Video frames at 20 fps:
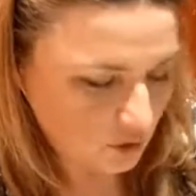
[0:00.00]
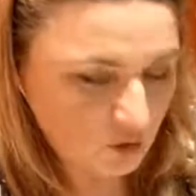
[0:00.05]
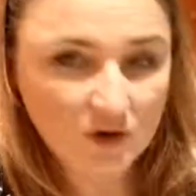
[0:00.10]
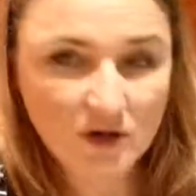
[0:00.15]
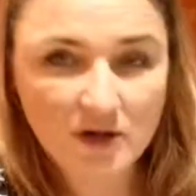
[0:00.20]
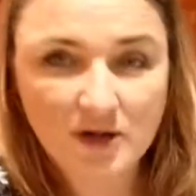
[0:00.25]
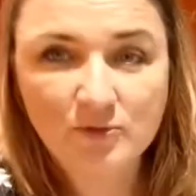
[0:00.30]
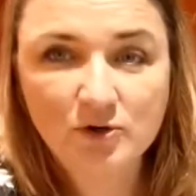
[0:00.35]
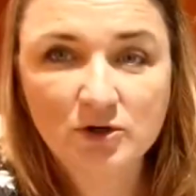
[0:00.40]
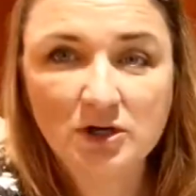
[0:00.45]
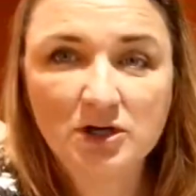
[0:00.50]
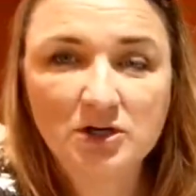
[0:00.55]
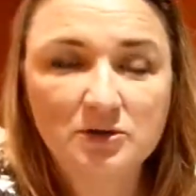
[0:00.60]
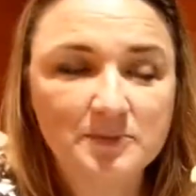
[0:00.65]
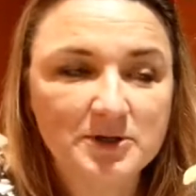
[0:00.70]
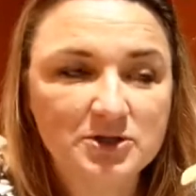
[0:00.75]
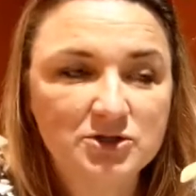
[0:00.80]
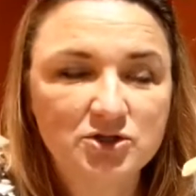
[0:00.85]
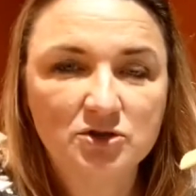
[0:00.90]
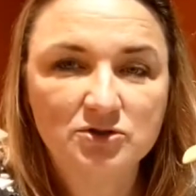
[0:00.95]
Okay, I'm gonna
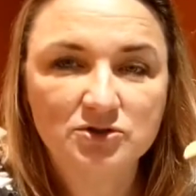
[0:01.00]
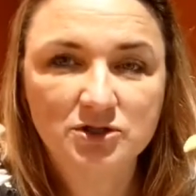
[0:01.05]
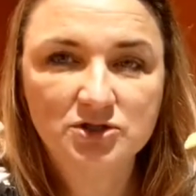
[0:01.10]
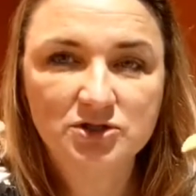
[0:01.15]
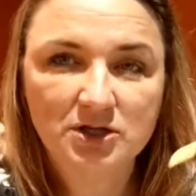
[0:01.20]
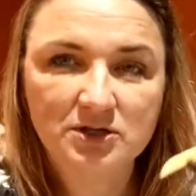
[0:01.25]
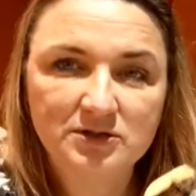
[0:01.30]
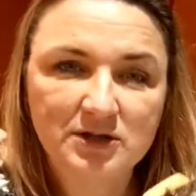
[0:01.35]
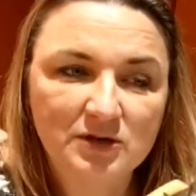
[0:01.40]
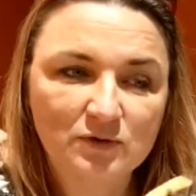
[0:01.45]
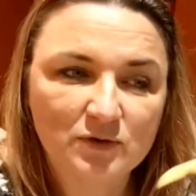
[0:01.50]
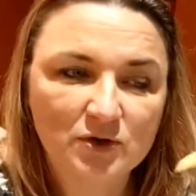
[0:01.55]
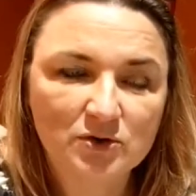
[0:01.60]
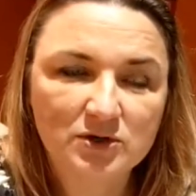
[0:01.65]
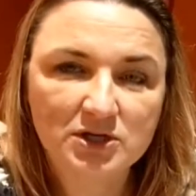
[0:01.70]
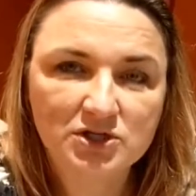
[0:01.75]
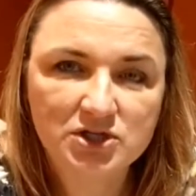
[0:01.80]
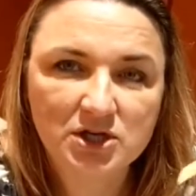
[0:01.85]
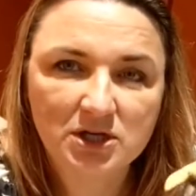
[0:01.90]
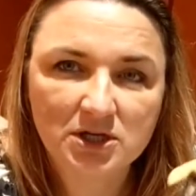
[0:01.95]
eat my sausage and then we're
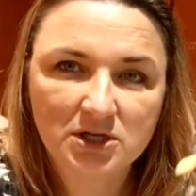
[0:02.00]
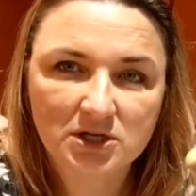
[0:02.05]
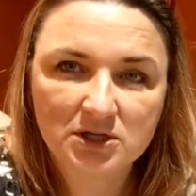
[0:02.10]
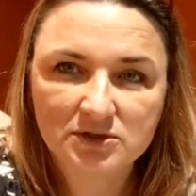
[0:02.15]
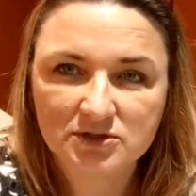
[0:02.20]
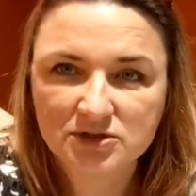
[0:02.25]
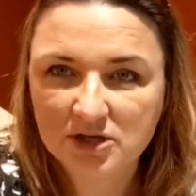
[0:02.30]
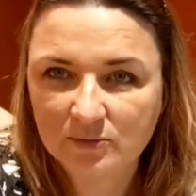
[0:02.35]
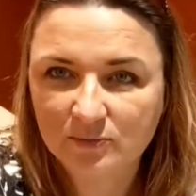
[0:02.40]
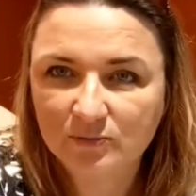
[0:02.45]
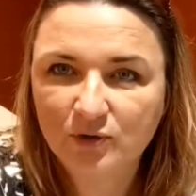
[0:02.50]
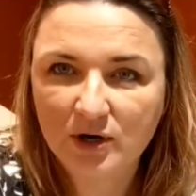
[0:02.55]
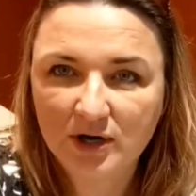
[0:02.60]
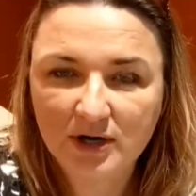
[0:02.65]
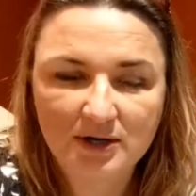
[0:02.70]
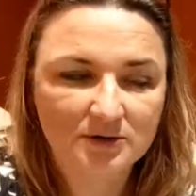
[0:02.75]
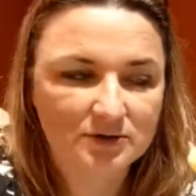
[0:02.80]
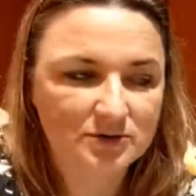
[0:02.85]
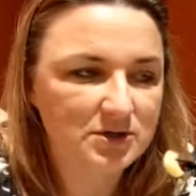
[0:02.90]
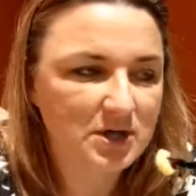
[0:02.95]
gonna take Ian somewhere
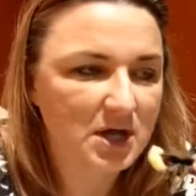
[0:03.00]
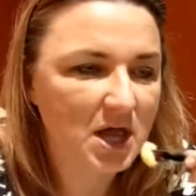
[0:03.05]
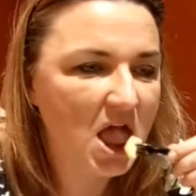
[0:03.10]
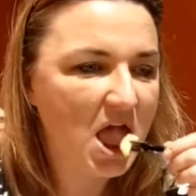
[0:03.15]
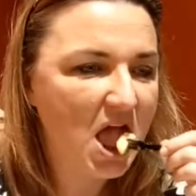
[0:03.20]
else.